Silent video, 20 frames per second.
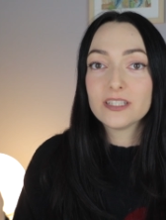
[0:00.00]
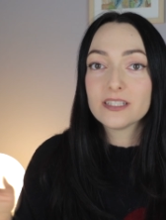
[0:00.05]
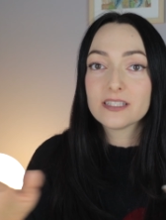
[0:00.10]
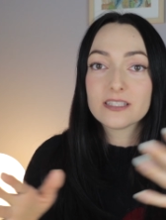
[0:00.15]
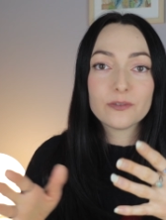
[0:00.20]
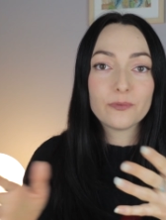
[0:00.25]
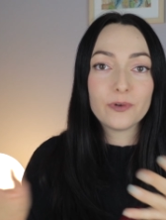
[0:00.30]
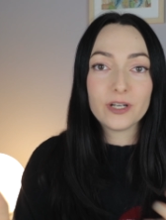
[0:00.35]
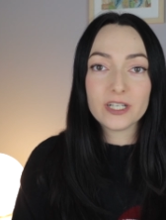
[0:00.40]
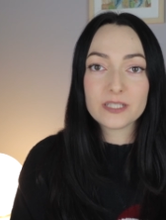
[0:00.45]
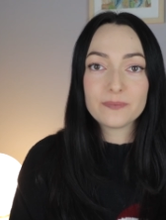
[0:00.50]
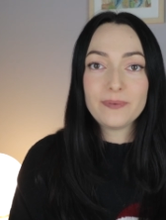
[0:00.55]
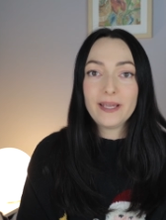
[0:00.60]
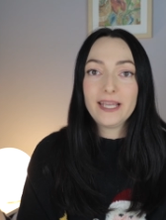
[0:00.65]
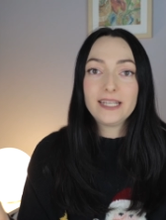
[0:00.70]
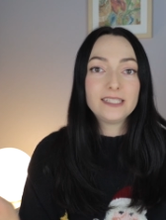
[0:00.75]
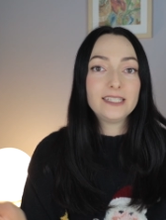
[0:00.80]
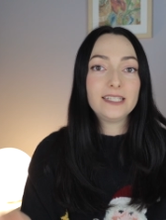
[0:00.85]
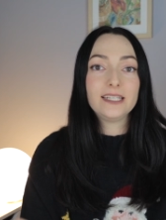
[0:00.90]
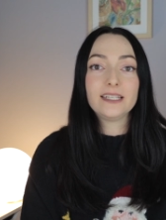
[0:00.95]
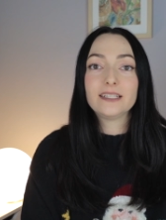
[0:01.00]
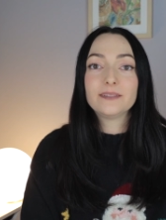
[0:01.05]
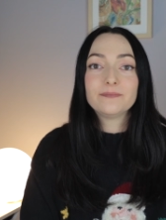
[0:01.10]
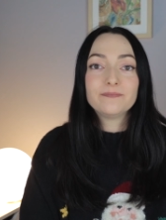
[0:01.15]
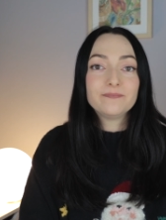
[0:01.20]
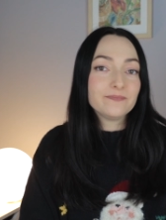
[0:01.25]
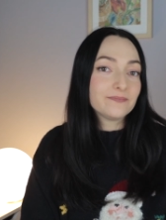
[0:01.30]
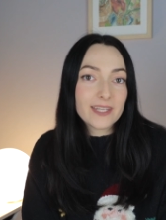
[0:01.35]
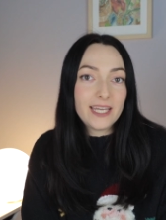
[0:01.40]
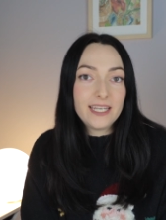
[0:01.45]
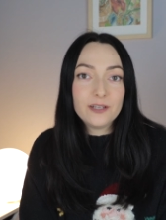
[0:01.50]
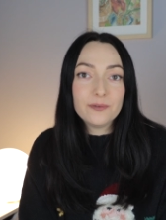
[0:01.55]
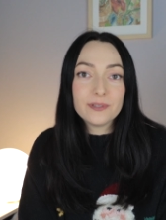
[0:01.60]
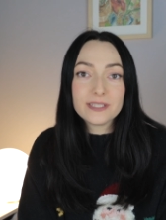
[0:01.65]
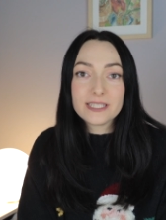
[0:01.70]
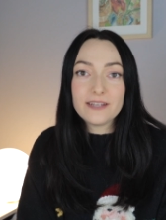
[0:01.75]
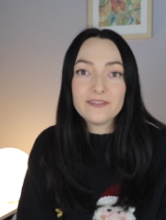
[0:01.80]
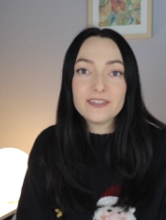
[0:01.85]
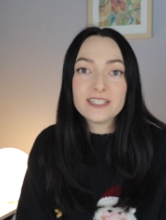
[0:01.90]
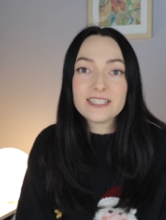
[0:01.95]
This is the worst painting
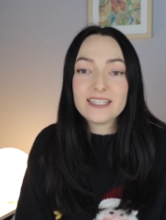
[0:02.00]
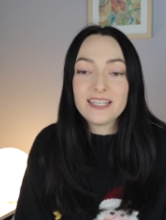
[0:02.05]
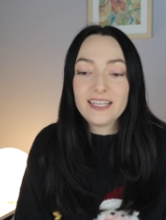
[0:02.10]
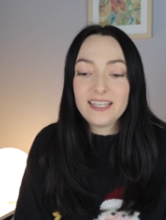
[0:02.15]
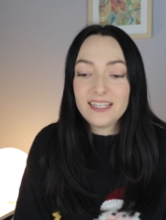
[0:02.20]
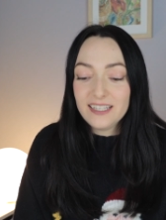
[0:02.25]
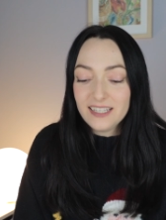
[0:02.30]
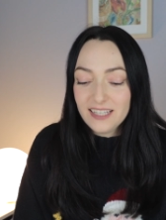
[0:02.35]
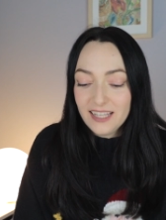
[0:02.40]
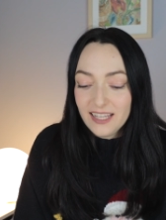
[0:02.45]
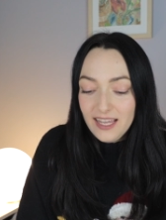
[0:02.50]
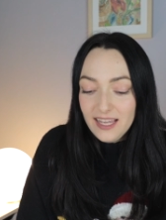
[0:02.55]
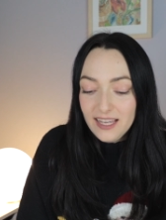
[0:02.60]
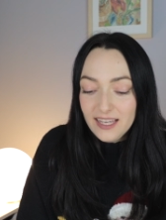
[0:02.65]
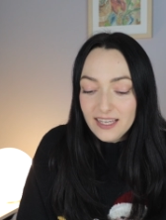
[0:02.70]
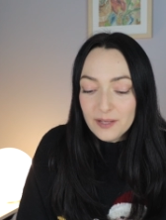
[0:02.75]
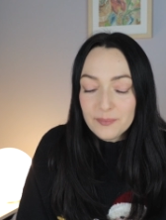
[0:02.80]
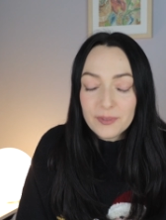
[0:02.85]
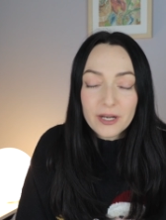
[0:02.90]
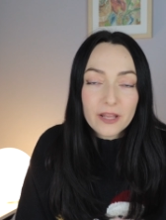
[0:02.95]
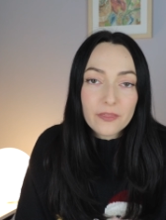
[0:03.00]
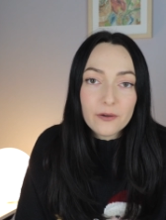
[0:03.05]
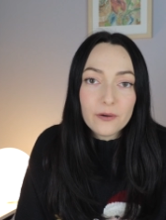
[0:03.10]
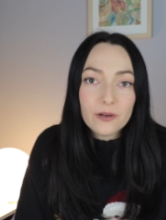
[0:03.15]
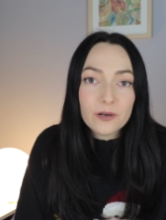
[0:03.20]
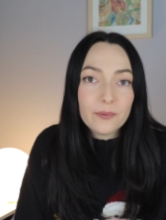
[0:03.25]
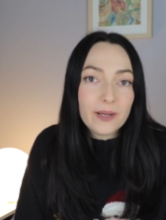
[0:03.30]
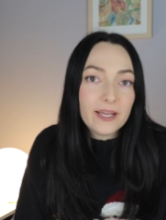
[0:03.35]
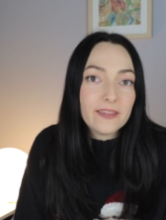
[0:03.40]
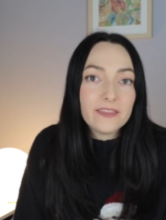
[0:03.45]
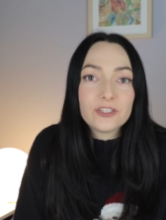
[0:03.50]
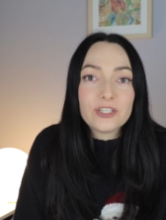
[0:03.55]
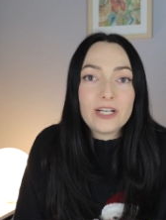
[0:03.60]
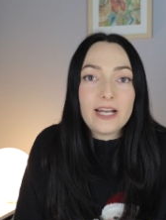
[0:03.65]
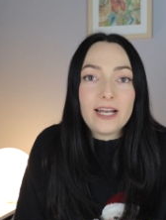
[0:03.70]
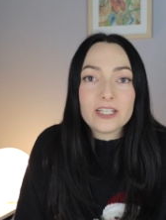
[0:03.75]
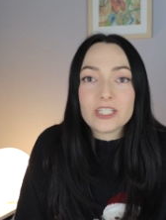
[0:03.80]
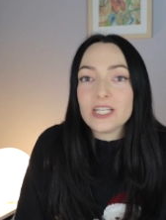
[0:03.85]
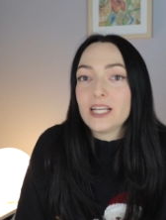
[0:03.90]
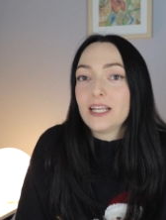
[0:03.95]
anyone's ever seen. And I'm gonna throw it away in the
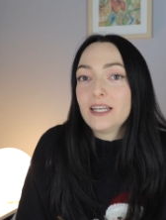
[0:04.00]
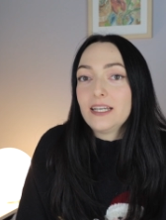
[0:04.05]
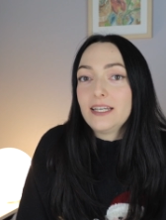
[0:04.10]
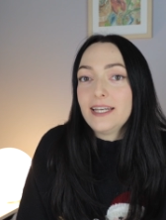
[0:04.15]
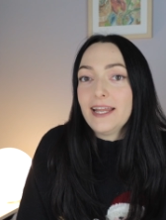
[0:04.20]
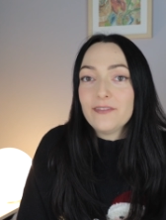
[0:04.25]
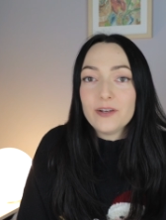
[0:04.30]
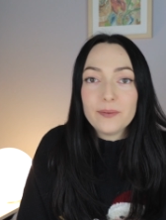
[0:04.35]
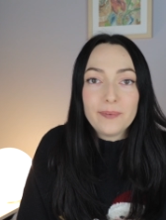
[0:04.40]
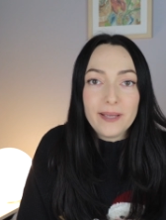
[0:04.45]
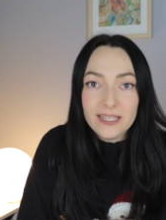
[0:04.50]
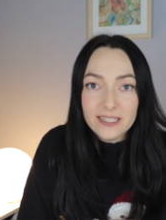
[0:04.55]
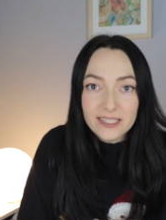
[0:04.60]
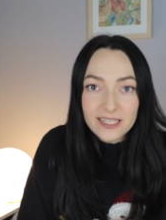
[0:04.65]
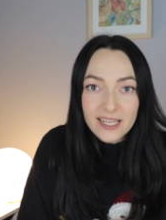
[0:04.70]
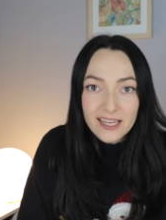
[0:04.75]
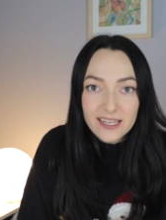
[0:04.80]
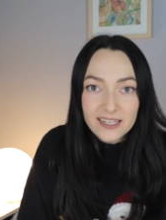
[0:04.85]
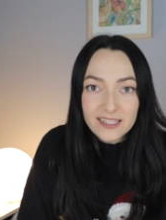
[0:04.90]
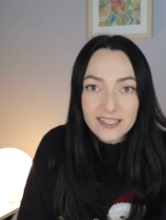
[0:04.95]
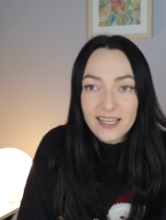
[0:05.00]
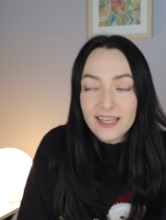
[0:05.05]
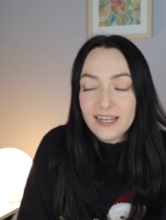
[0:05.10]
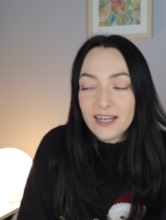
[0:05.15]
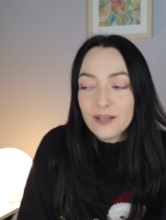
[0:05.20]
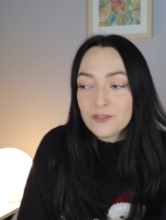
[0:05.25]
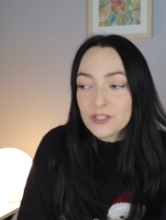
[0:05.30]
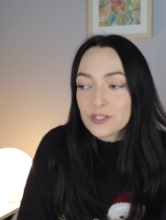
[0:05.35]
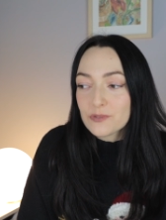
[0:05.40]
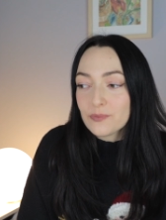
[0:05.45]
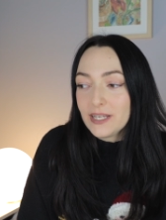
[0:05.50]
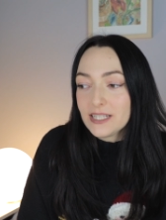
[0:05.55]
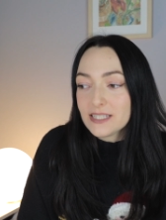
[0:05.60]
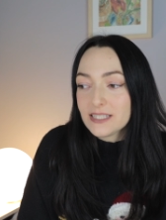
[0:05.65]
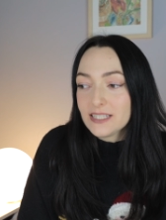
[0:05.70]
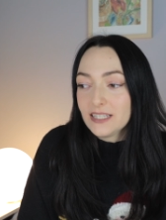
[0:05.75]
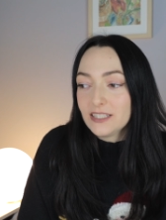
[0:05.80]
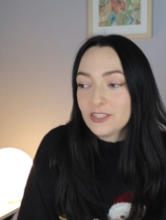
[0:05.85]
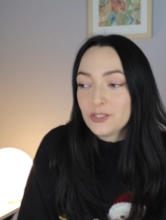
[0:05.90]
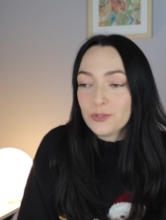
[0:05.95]
trash and never paint again. And I've just
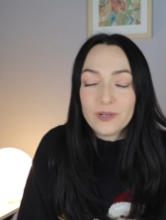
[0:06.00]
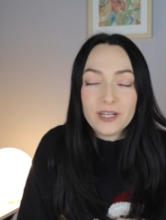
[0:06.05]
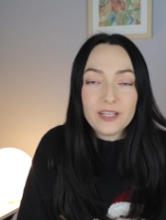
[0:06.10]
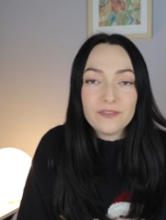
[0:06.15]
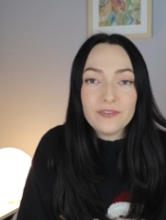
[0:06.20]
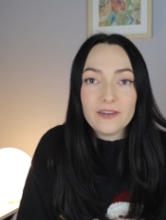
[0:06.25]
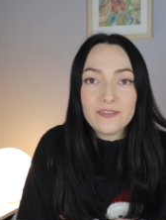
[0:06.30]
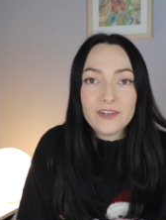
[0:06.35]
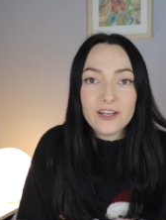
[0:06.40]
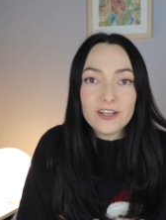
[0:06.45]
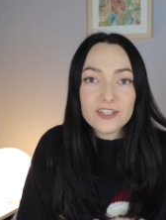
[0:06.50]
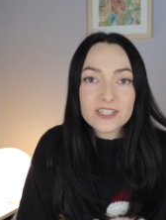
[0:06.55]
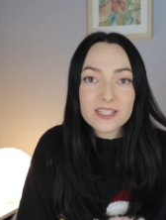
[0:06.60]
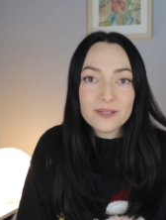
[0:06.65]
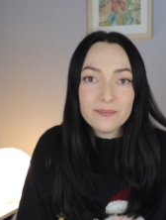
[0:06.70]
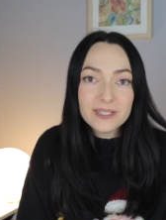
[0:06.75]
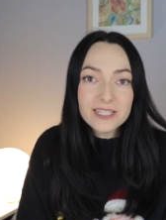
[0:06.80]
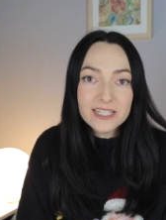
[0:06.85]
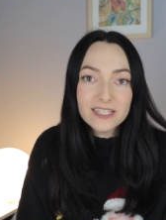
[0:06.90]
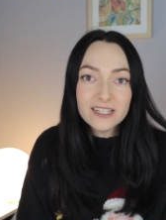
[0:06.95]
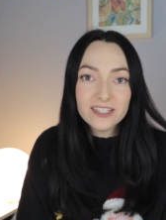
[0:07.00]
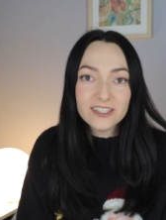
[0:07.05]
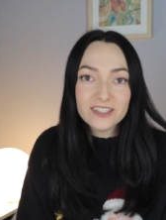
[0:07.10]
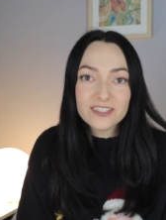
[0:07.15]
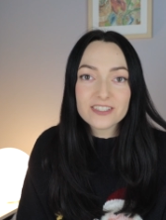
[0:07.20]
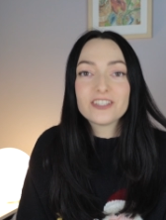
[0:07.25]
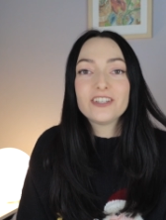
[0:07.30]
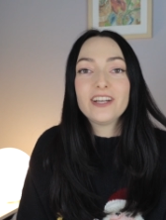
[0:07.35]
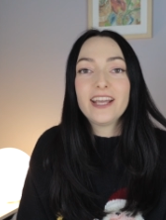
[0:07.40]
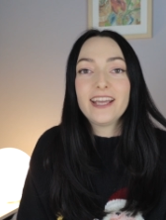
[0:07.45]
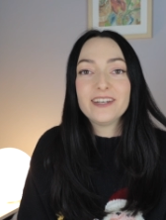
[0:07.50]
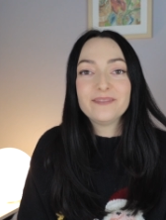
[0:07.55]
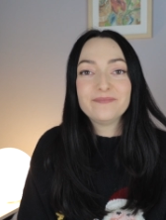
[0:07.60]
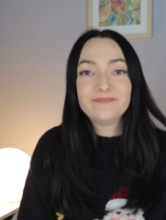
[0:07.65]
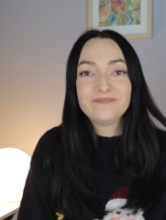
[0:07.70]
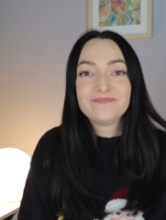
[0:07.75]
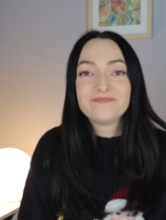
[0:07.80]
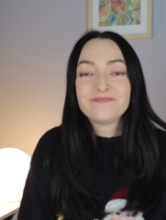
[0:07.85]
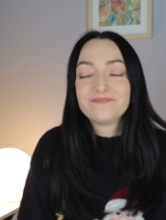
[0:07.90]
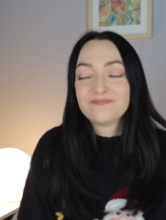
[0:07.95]
wasted $25 in materials, great.
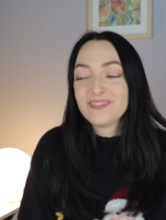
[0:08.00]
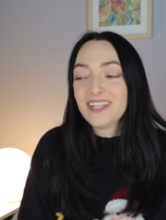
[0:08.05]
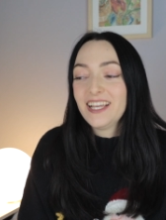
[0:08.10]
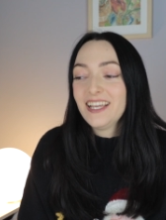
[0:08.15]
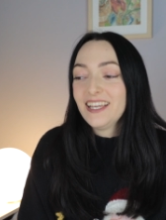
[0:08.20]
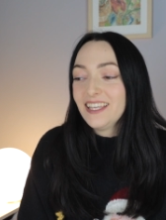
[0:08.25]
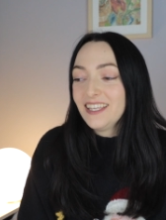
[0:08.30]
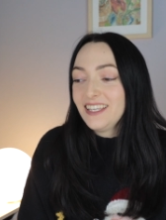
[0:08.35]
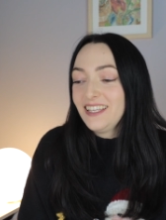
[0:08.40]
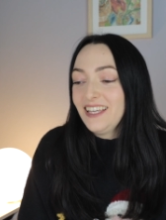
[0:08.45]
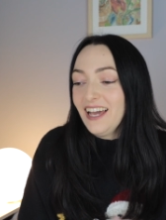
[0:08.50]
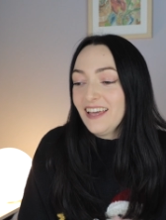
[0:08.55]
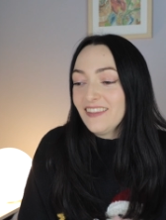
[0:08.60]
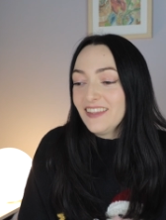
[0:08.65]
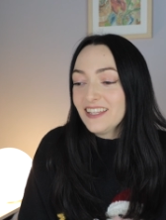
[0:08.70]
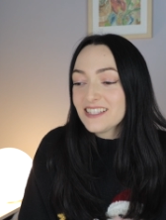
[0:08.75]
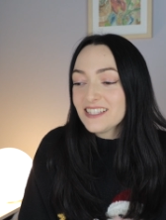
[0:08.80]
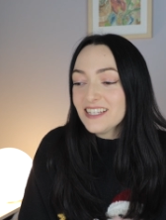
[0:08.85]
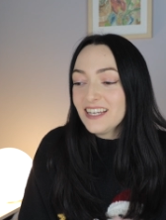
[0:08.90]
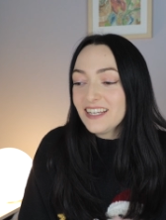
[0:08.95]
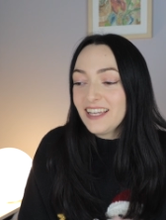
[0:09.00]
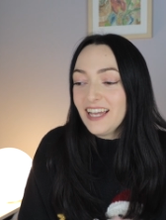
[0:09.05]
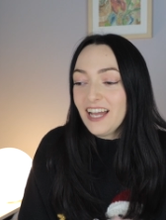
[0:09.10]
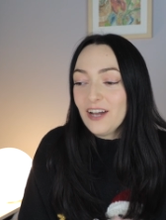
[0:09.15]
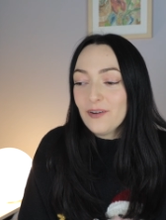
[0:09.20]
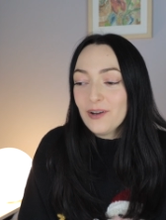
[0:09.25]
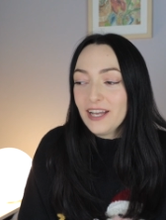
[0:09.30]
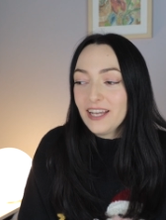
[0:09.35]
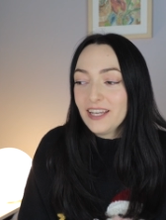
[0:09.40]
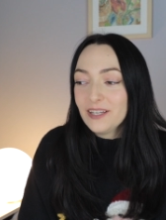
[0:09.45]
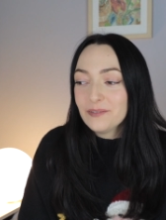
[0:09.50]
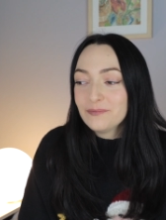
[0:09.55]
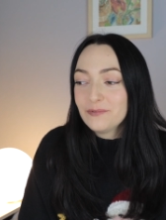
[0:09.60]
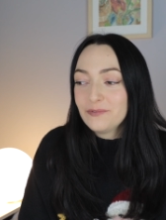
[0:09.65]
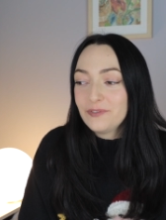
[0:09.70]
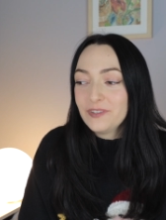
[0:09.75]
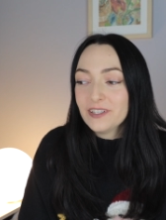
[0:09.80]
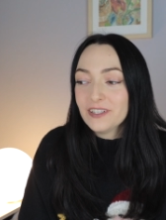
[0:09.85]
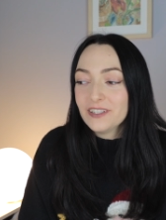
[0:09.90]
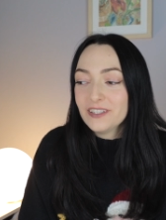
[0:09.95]
Yeah, that's like how I
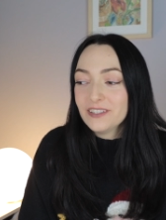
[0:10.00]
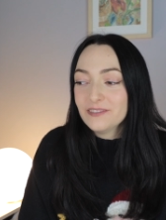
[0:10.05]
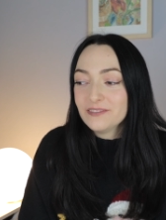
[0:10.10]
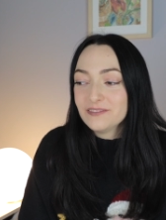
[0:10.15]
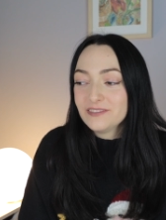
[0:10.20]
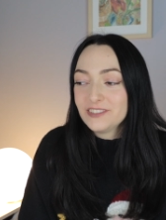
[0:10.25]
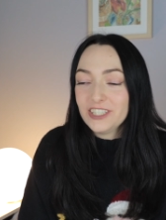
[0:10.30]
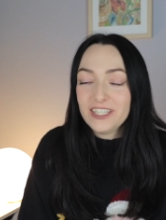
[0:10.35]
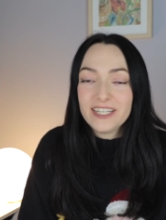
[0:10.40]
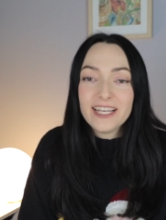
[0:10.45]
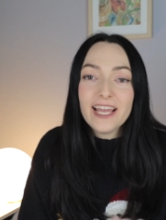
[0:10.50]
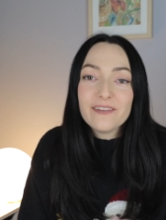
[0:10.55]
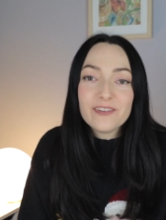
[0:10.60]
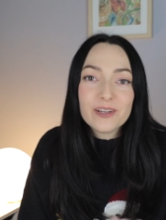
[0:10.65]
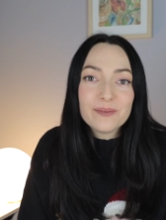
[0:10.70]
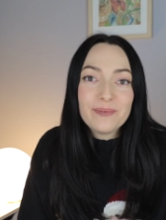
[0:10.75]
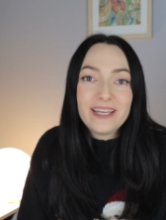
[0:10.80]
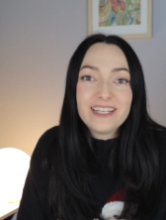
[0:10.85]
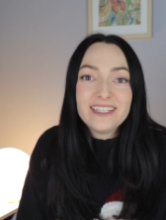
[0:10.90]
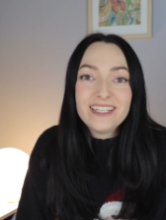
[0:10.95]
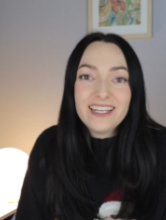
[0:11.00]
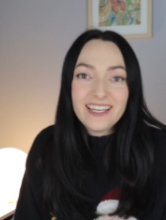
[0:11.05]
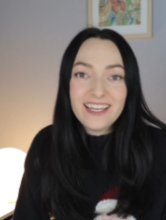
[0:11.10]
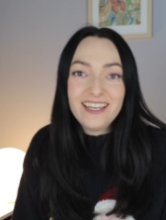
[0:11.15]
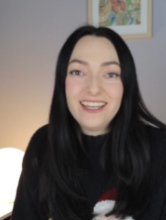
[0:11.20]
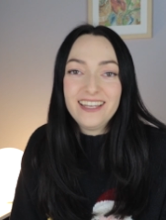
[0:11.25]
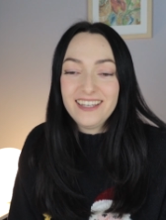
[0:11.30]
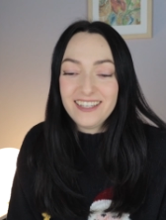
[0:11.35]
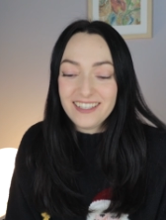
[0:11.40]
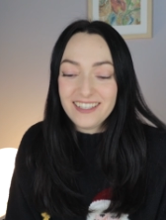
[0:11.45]
feel during every painting.